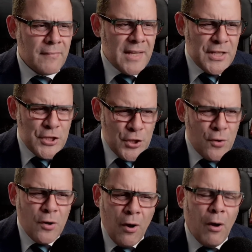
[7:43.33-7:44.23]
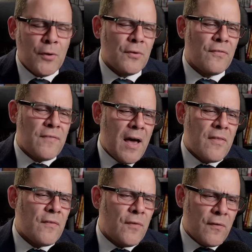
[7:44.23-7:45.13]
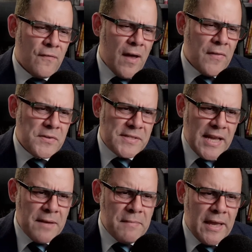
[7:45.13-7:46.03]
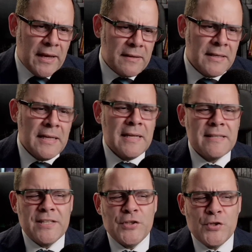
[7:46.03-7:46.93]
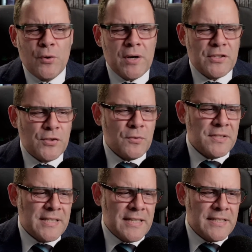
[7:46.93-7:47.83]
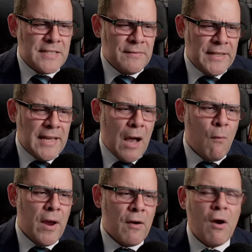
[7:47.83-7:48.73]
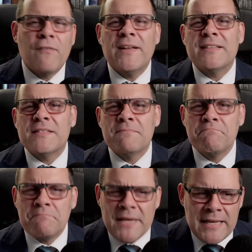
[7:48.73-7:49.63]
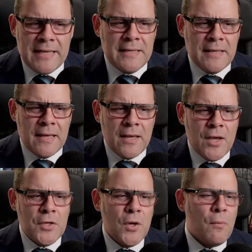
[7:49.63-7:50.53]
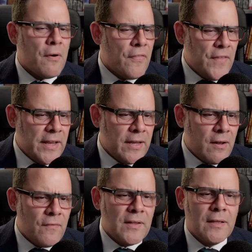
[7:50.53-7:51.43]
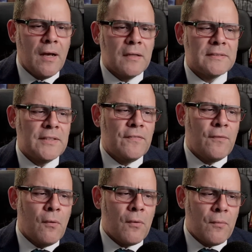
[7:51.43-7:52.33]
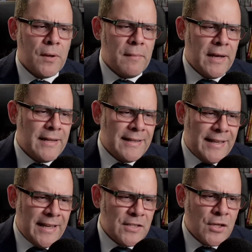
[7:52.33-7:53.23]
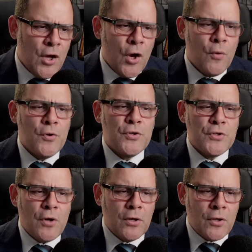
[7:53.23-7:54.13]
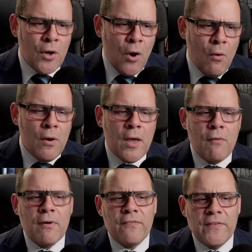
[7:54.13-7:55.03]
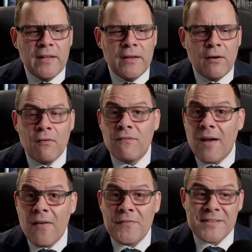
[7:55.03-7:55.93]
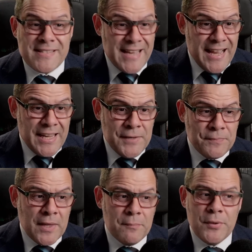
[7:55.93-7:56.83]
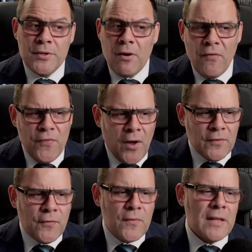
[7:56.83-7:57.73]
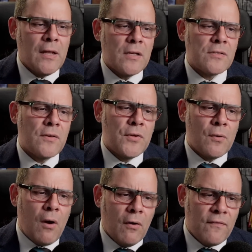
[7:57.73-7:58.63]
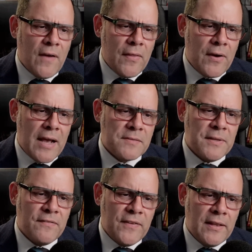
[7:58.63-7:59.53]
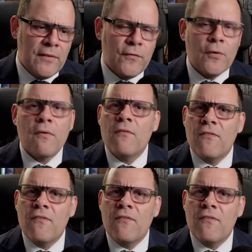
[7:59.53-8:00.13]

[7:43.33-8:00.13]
Did you call your father for Father's Day, Meghan, since you are so sensitively aware of its meaning? You were thinking of the loss the 4 remaining kids who you don't know were feeling on Father's Day, but no thought for the loss your own father has been feeling for